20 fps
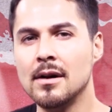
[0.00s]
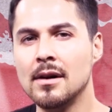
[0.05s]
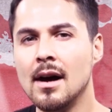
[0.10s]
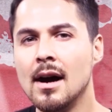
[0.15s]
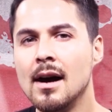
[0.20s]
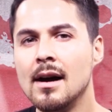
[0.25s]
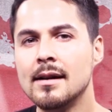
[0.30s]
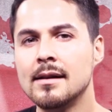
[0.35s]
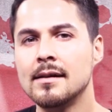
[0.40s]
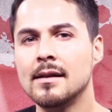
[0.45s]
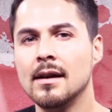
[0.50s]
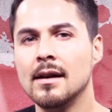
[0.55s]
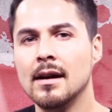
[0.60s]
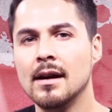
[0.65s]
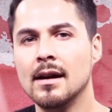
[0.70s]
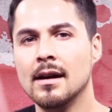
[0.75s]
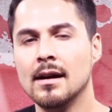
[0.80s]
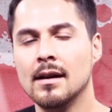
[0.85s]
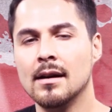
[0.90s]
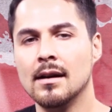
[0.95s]
not
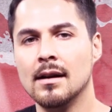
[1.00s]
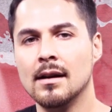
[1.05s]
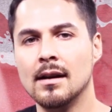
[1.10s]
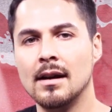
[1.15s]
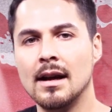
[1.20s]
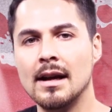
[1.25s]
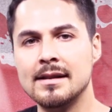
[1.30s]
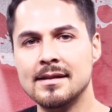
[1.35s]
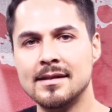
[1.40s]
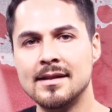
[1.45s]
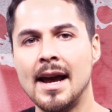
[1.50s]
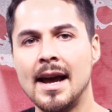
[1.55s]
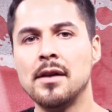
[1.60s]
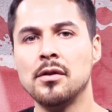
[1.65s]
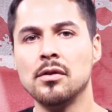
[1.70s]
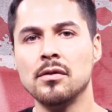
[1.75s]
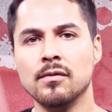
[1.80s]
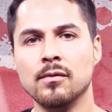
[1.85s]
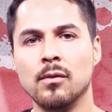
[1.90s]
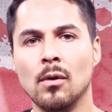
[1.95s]
a
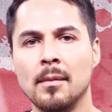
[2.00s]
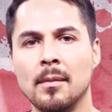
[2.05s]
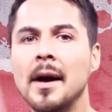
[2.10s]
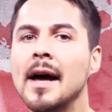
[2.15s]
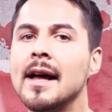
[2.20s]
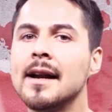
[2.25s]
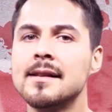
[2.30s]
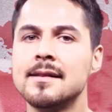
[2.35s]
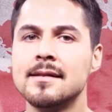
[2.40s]
standard format.